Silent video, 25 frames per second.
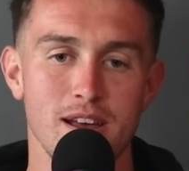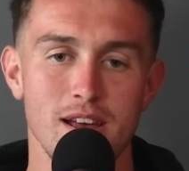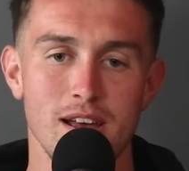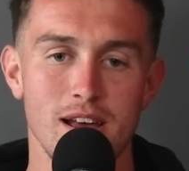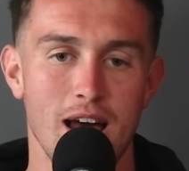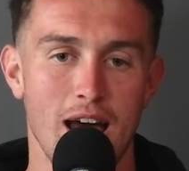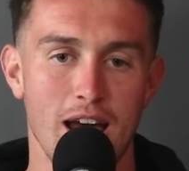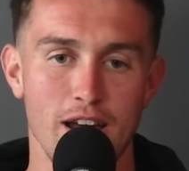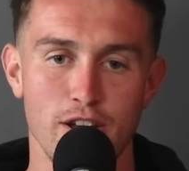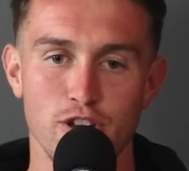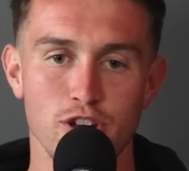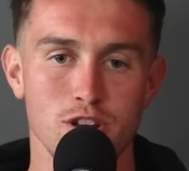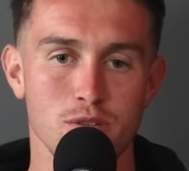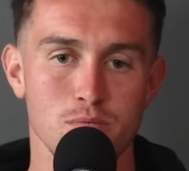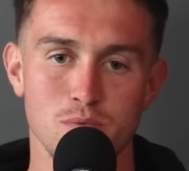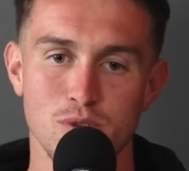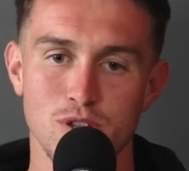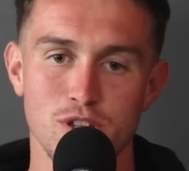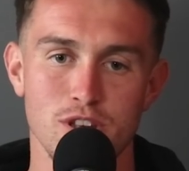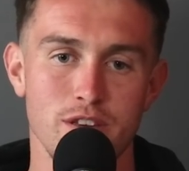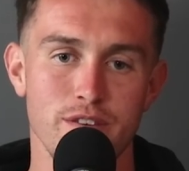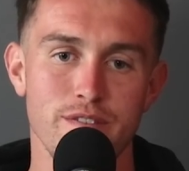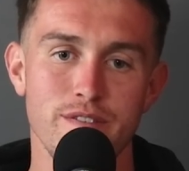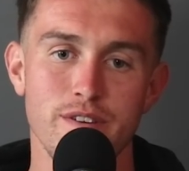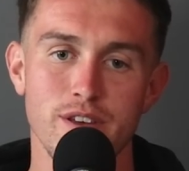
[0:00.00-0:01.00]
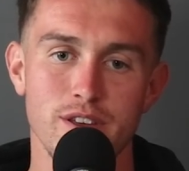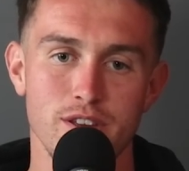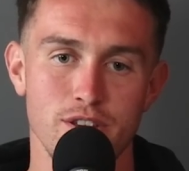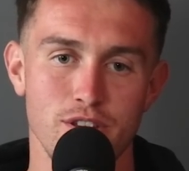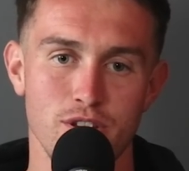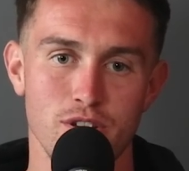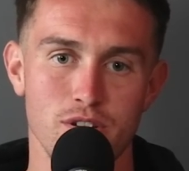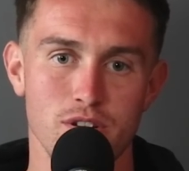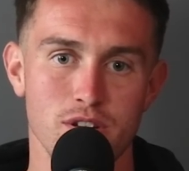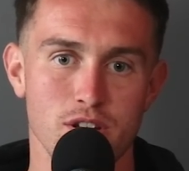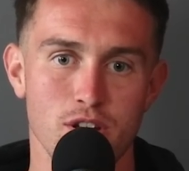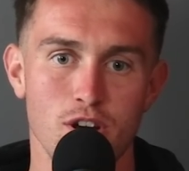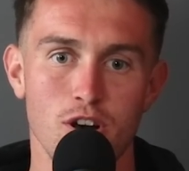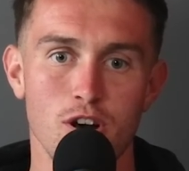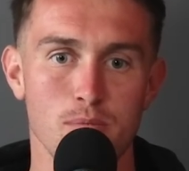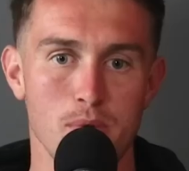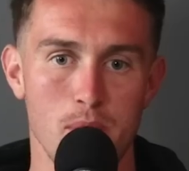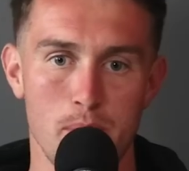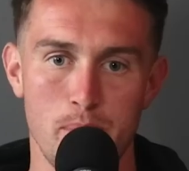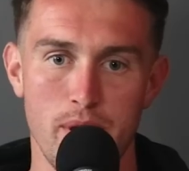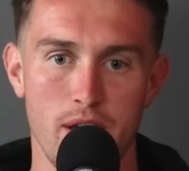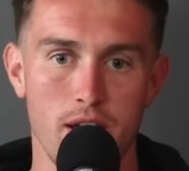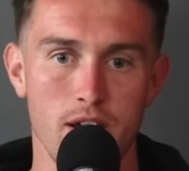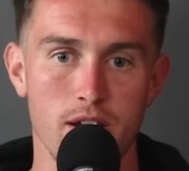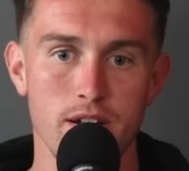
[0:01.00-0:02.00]
I couldn't believe it. You know, I called my
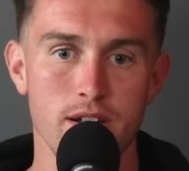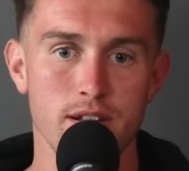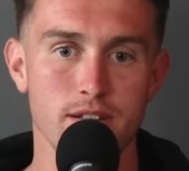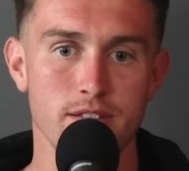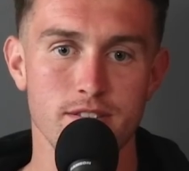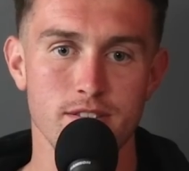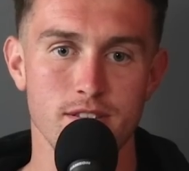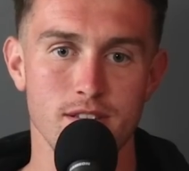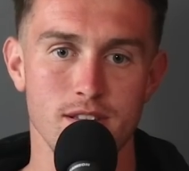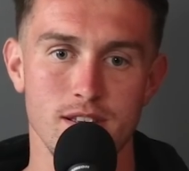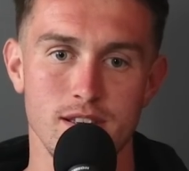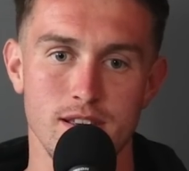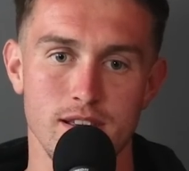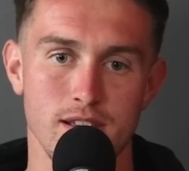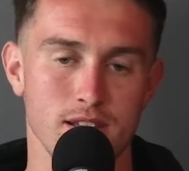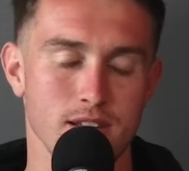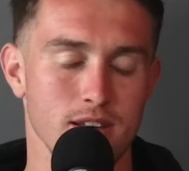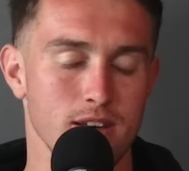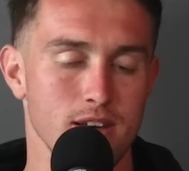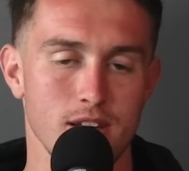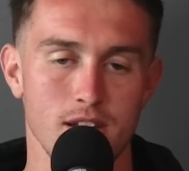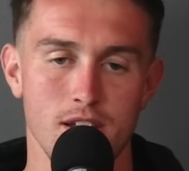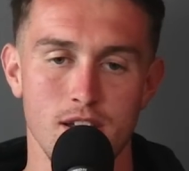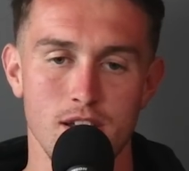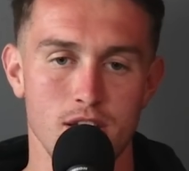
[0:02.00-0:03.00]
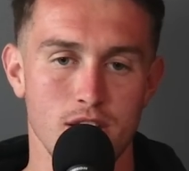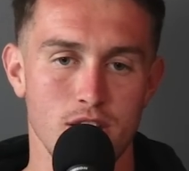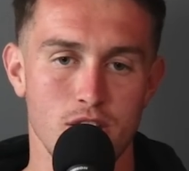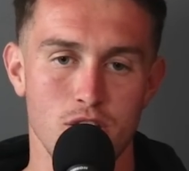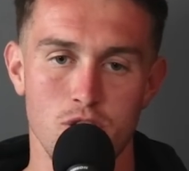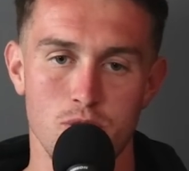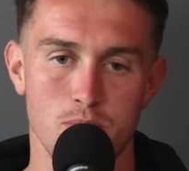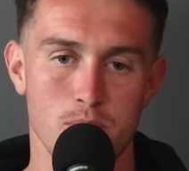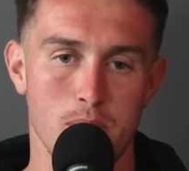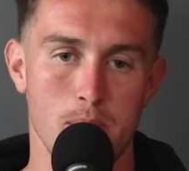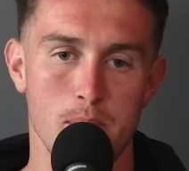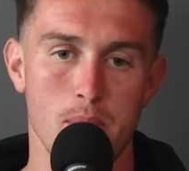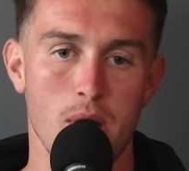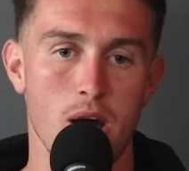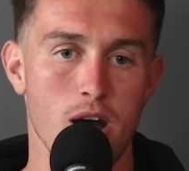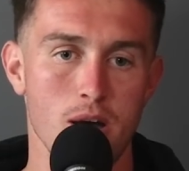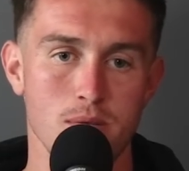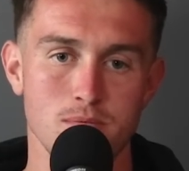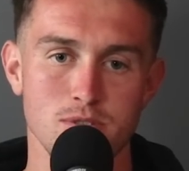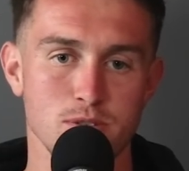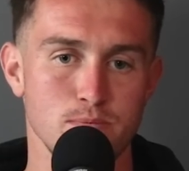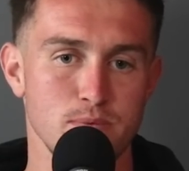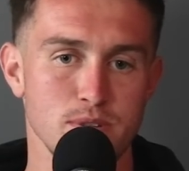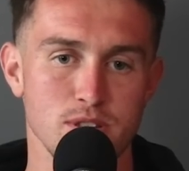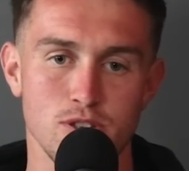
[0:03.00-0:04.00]
parents. Like, you know, my mom
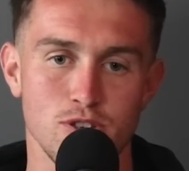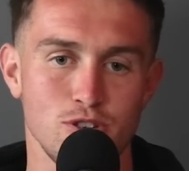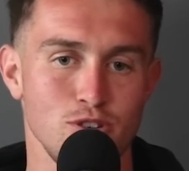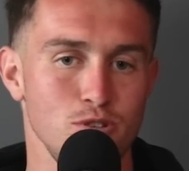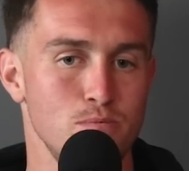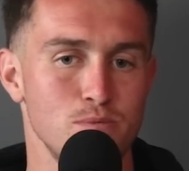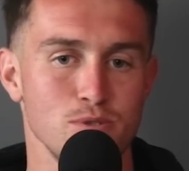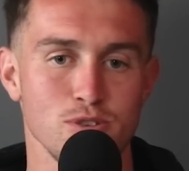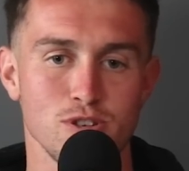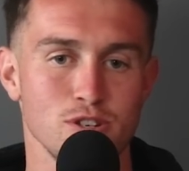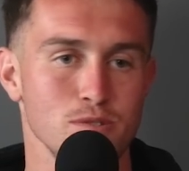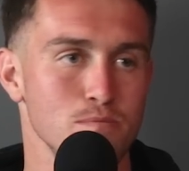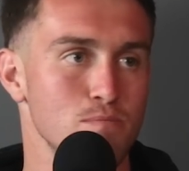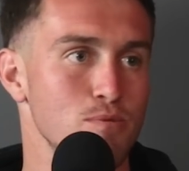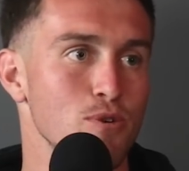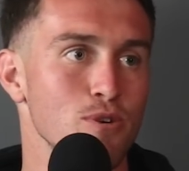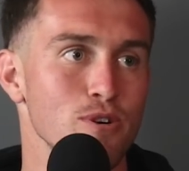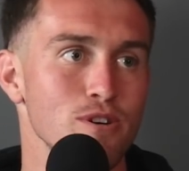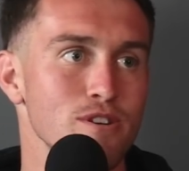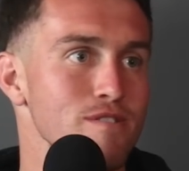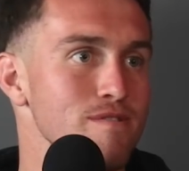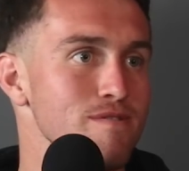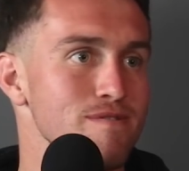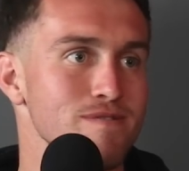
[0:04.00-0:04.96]
has been super supportive.